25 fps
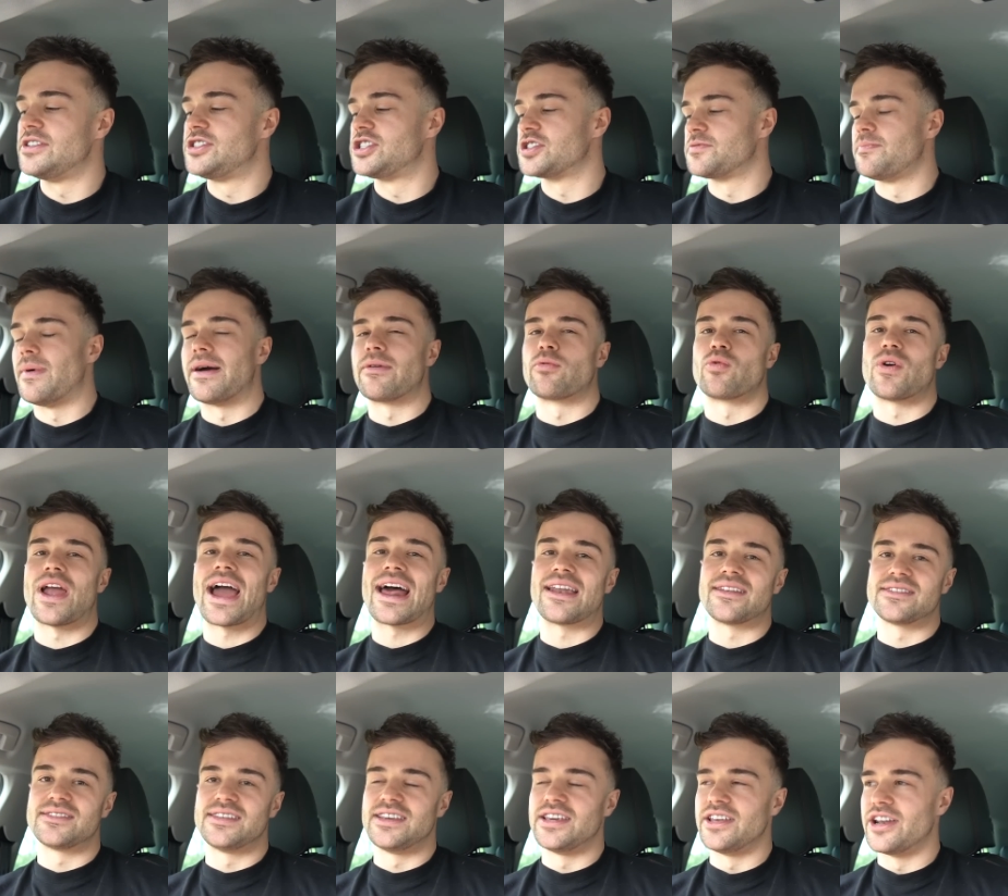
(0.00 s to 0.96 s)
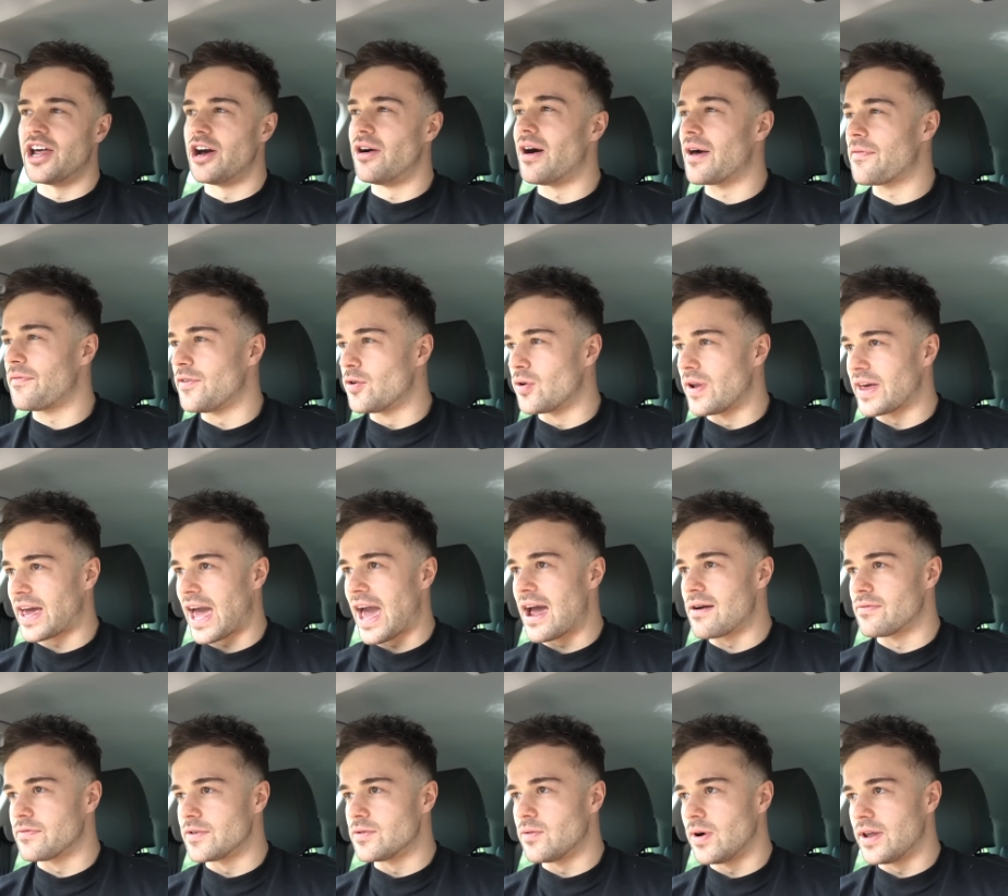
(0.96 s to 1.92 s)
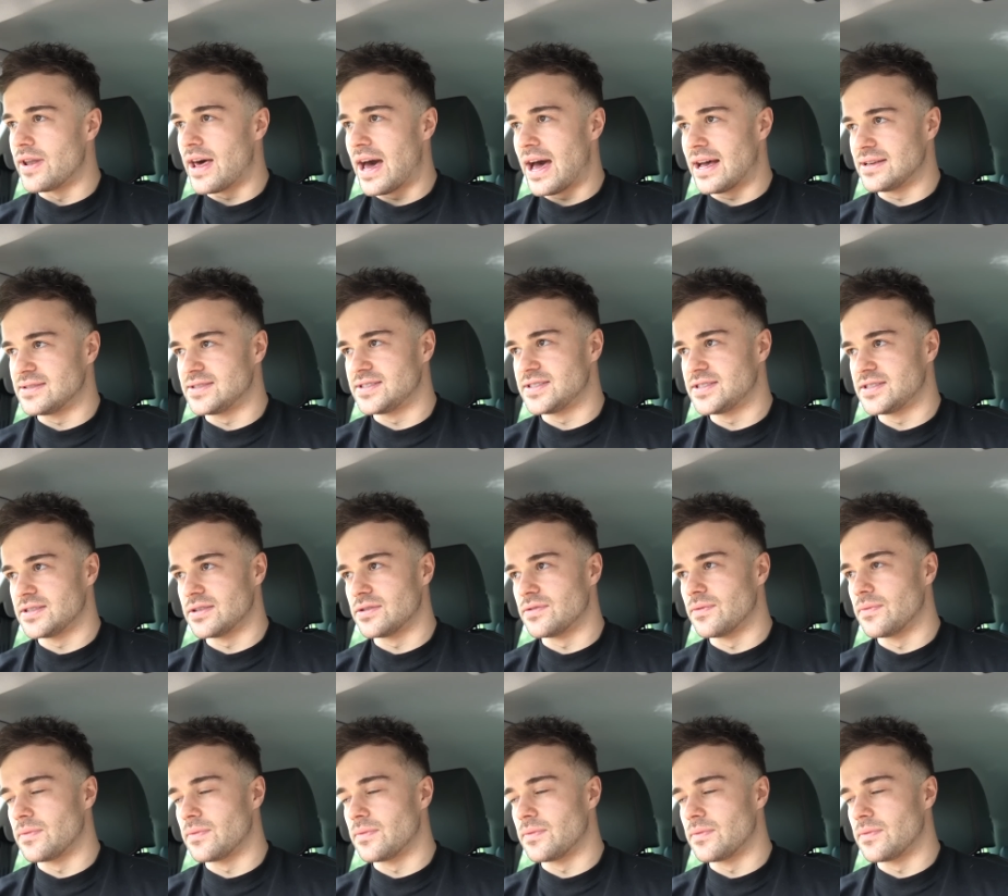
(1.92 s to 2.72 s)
It's just my reality, you know. I feel like everyone has